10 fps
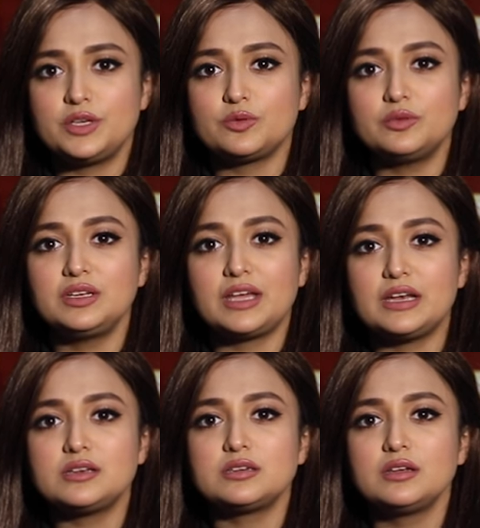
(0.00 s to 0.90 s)
we don't
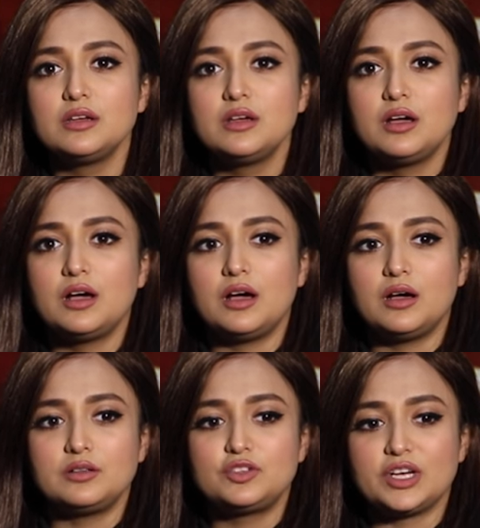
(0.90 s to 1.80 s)
get
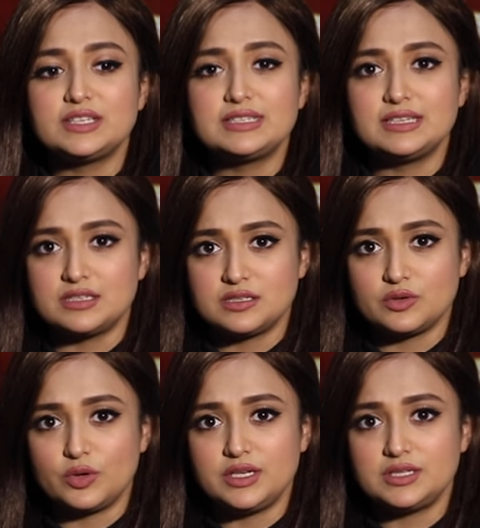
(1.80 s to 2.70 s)
uh, justice
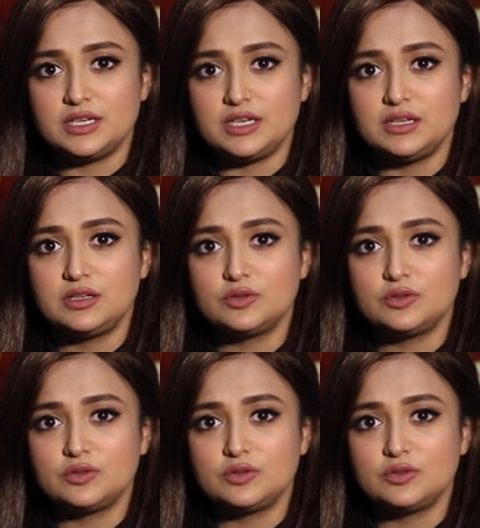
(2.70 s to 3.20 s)
so easily.